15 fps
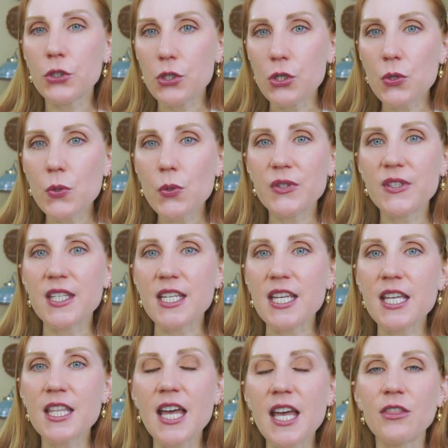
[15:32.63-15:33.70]
Do you
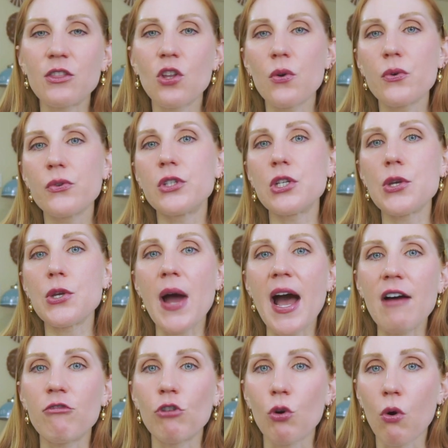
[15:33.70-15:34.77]
see that those two
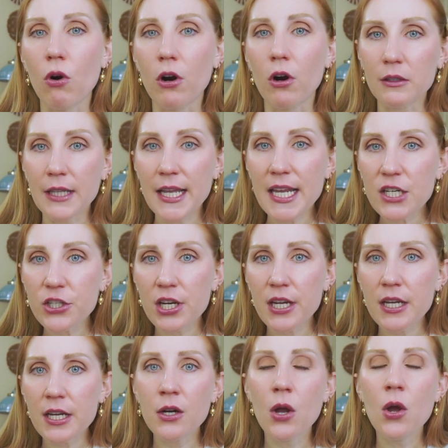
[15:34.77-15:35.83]
have a
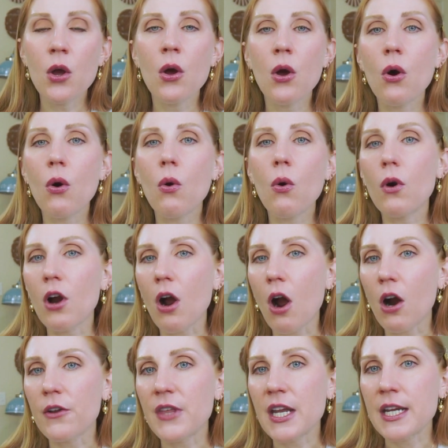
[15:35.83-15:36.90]
correlation
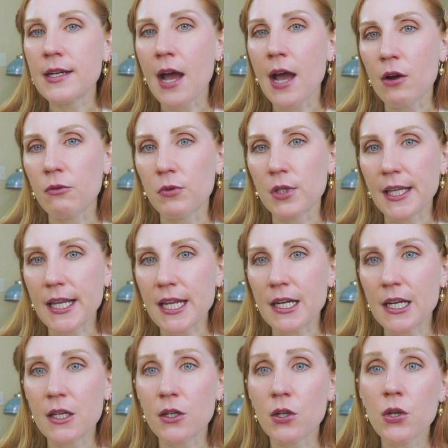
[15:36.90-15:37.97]
or are they not
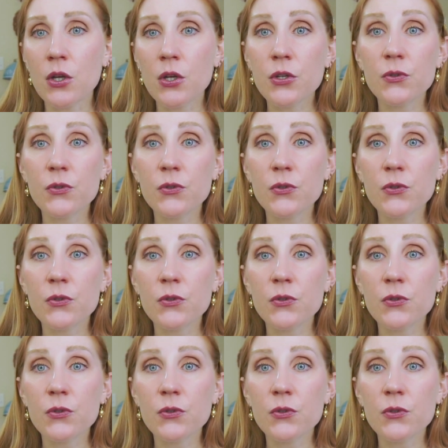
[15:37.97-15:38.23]
related?